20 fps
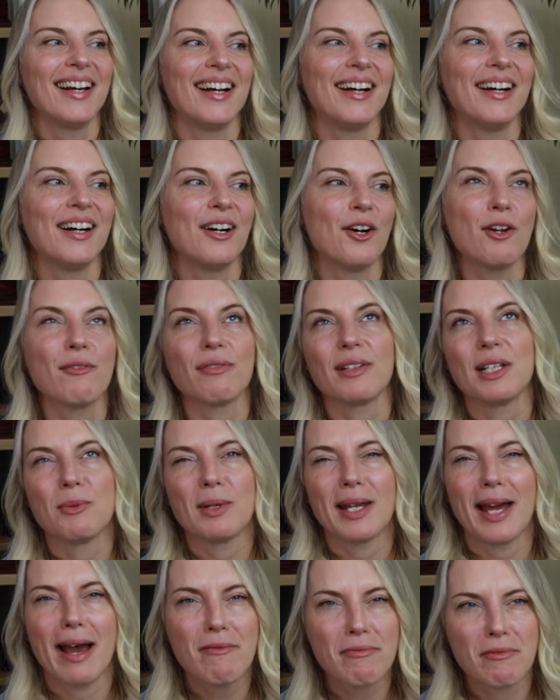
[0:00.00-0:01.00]
Uh, hopefully
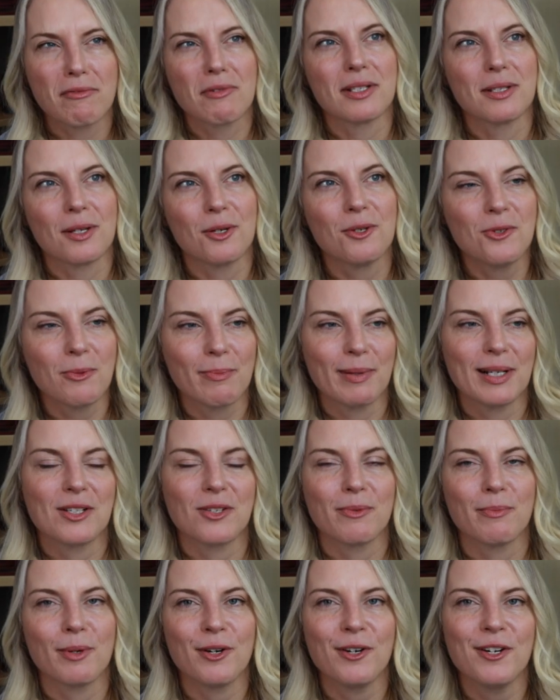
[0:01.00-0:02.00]
we have a result by
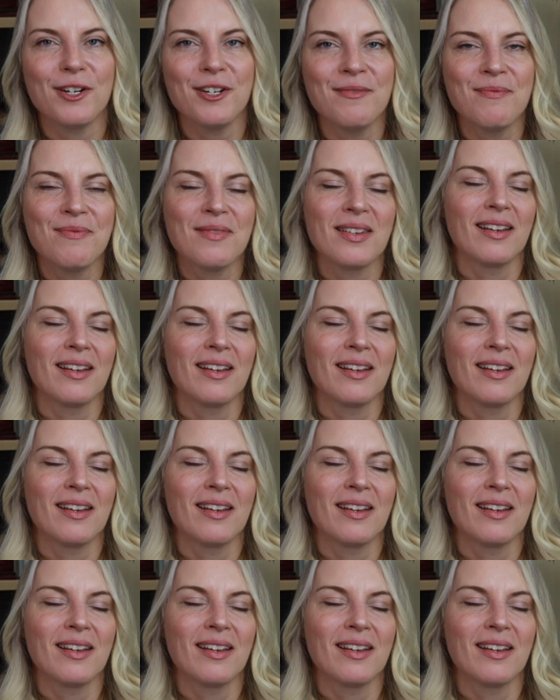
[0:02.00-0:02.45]
tomorrow.